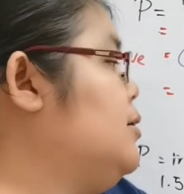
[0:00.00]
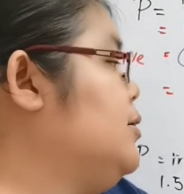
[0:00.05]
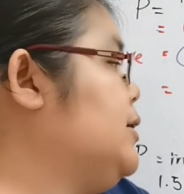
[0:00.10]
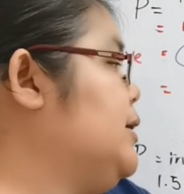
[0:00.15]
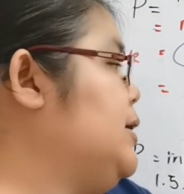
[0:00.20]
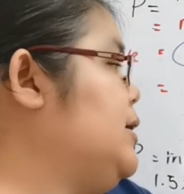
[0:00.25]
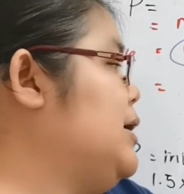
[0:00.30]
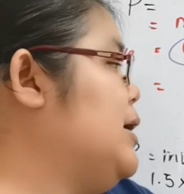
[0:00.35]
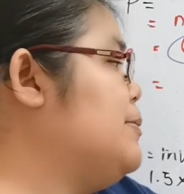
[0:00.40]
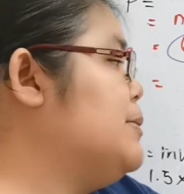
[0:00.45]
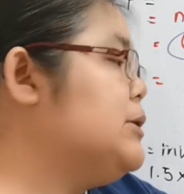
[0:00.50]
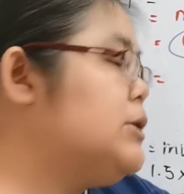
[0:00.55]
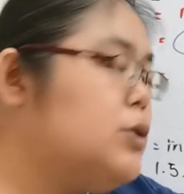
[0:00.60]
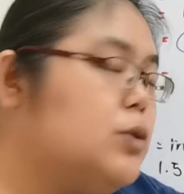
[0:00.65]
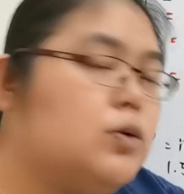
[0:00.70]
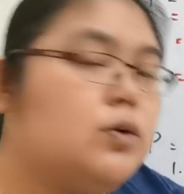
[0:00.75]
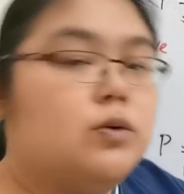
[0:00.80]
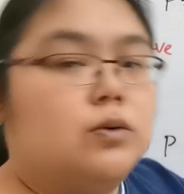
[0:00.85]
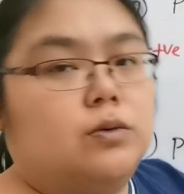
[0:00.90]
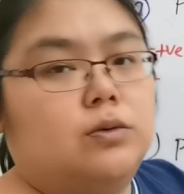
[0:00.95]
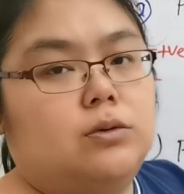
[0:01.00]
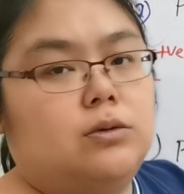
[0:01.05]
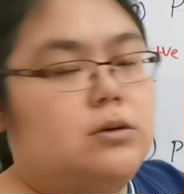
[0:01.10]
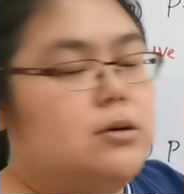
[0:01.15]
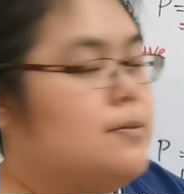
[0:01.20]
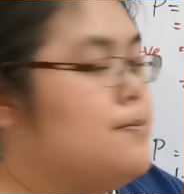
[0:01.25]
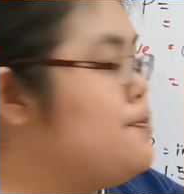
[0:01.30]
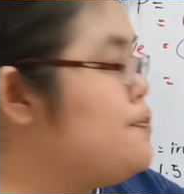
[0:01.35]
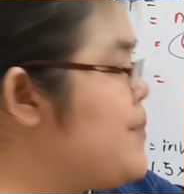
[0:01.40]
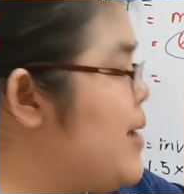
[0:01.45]
Okay, number 2,
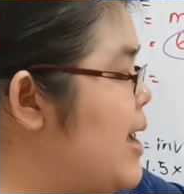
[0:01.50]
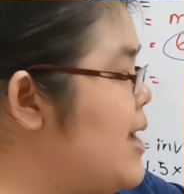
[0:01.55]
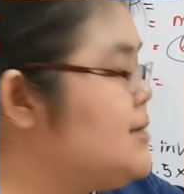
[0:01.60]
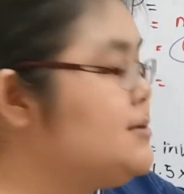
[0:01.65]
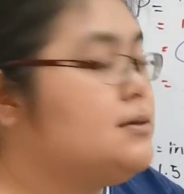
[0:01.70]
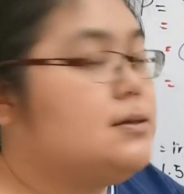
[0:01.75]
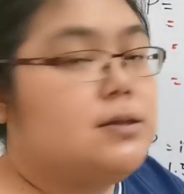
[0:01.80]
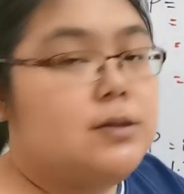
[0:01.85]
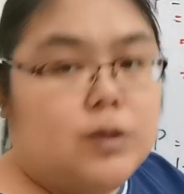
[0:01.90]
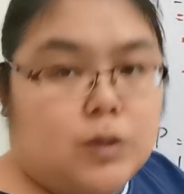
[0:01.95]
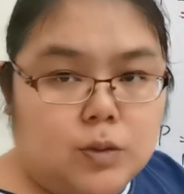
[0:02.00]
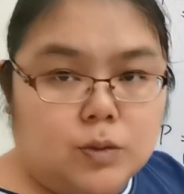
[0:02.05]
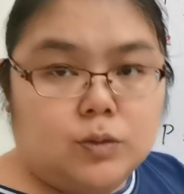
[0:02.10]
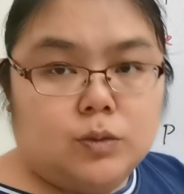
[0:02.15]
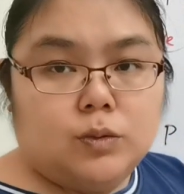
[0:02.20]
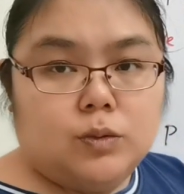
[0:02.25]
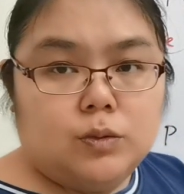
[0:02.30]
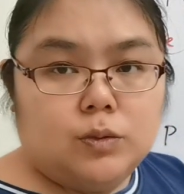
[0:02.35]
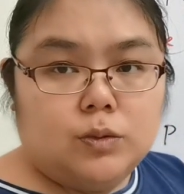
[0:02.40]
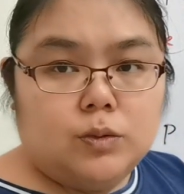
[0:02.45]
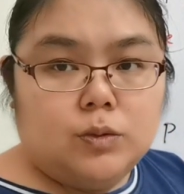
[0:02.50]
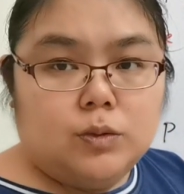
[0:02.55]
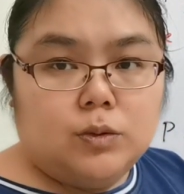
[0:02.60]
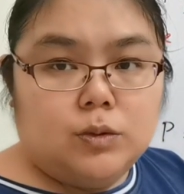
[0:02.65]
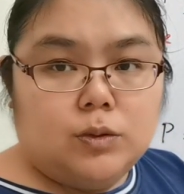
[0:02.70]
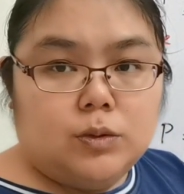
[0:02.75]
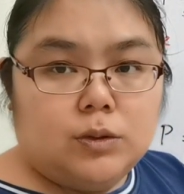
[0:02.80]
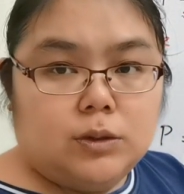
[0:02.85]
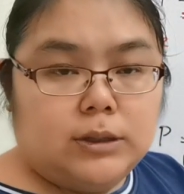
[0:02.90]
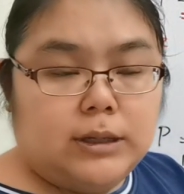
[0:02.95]
mass 2.
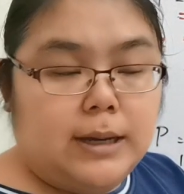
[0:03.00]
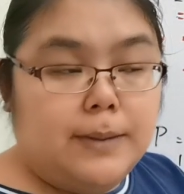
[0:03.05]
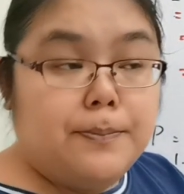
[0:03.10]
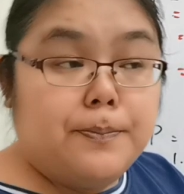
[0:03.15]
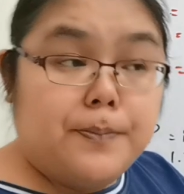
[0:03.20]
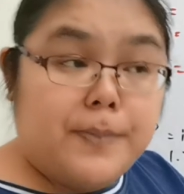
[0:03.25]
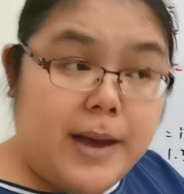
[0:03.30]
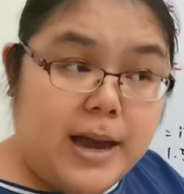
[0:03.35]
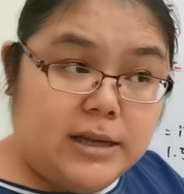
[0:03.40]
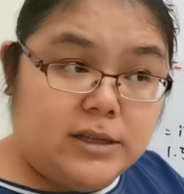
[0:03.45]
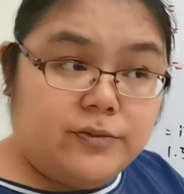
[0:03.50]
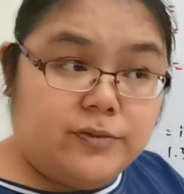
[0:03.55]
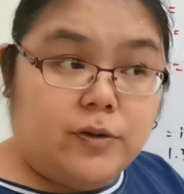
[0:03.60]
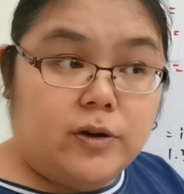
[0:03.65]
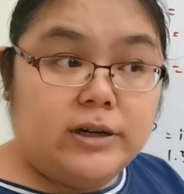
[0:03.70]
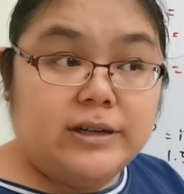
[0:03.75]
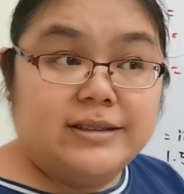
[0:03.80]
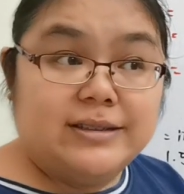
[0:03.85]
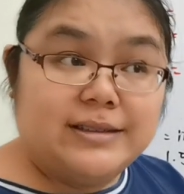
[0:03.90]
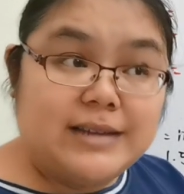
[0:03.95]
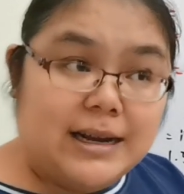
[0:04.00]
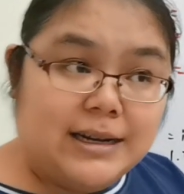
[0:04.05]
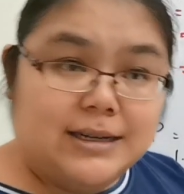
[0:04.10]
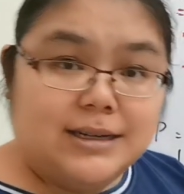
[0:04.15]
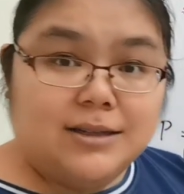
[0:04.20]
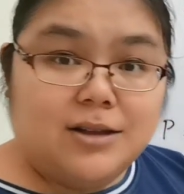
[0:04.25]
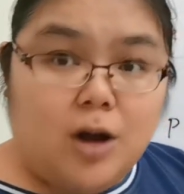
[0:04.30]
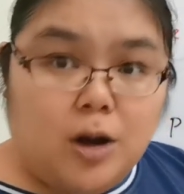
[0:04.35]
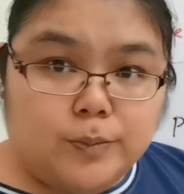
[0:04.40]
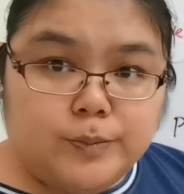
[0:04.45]
Okay, mass for the
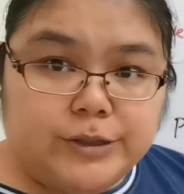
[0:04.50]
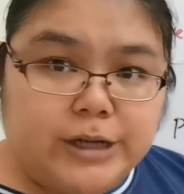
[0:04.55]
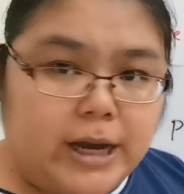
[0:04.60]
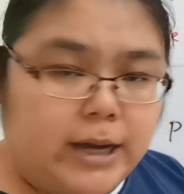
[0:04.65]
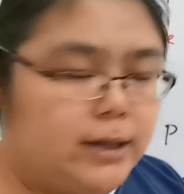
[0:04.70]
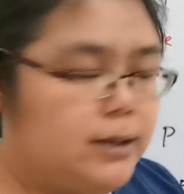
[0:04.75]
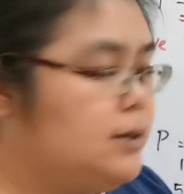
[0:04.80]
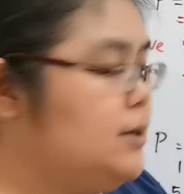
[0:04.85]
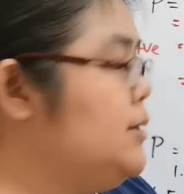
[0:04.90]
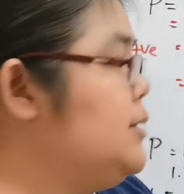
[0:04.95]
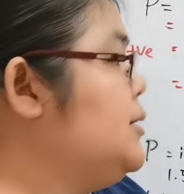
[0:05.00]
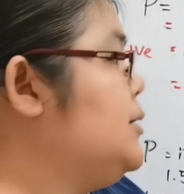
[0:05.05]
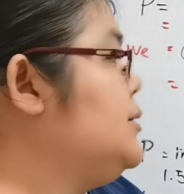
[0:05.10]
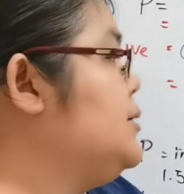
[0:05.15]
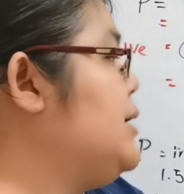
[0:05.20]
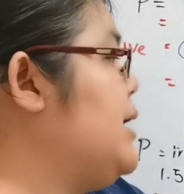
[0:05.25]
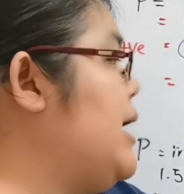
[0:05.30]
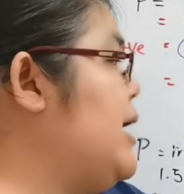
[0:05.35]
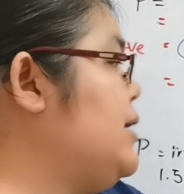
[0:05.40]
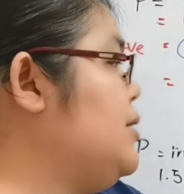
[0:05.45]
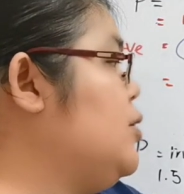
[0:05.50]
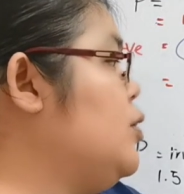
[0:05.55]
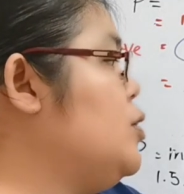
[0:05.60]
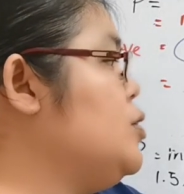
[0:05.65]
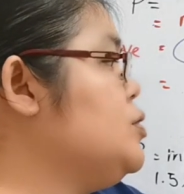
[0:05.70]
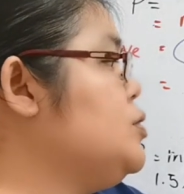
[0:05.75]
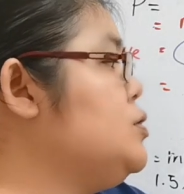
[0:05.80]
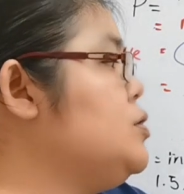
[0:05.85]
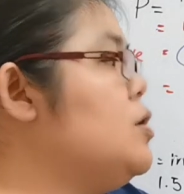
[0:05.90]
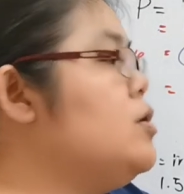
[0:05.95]
second object and
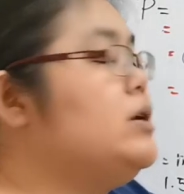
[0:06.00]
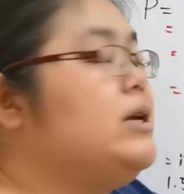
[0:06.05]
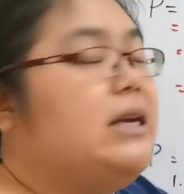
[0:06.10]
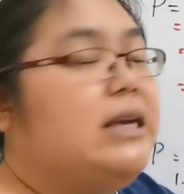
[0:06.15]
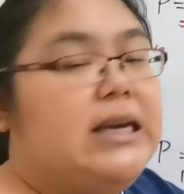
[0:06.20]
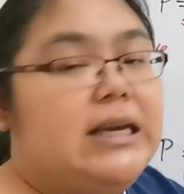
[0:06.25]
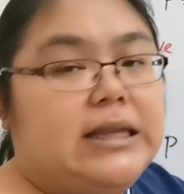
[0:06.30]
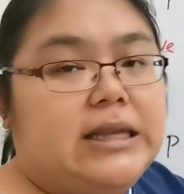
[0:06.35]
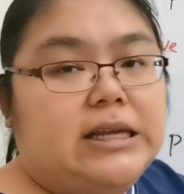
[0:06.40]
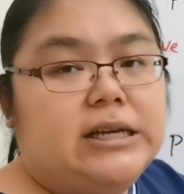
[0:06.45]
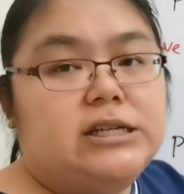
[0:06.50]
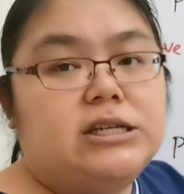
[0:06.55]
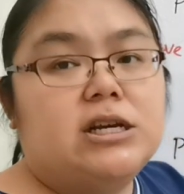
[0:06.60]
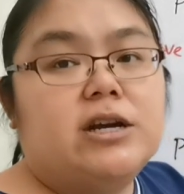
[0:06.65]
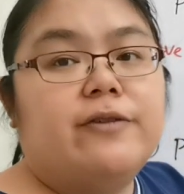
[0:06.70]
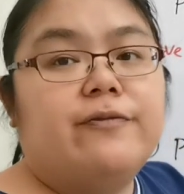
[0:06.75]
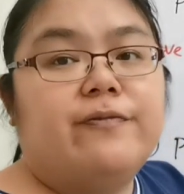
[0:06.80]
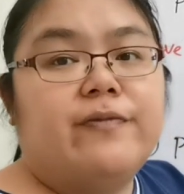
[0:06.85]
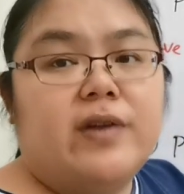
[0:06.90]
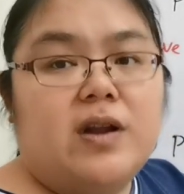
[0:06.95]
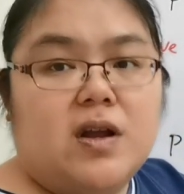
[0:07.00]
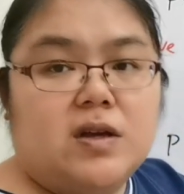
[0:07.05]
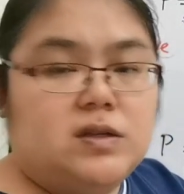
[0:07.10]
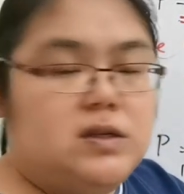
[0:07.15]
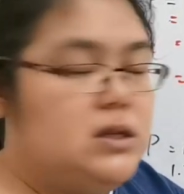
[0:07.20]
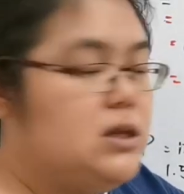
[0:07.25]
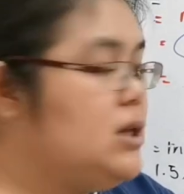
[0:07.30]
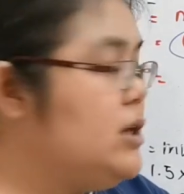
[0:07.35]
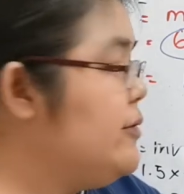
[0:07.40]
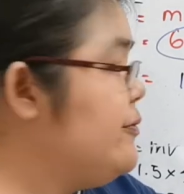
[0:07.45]
also initial
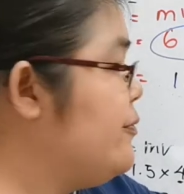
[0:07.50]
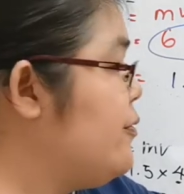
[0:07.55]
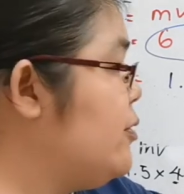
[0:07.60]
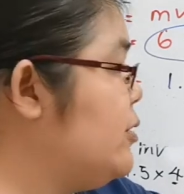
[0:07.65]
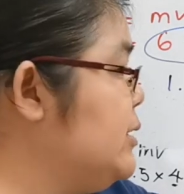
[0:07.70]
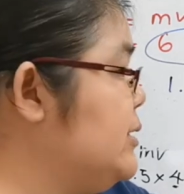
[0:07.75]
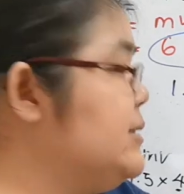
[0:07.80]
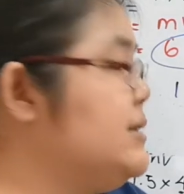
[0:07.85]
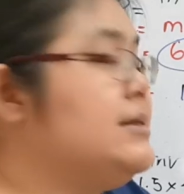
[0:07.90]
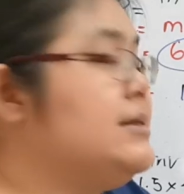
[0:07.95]
velocity for the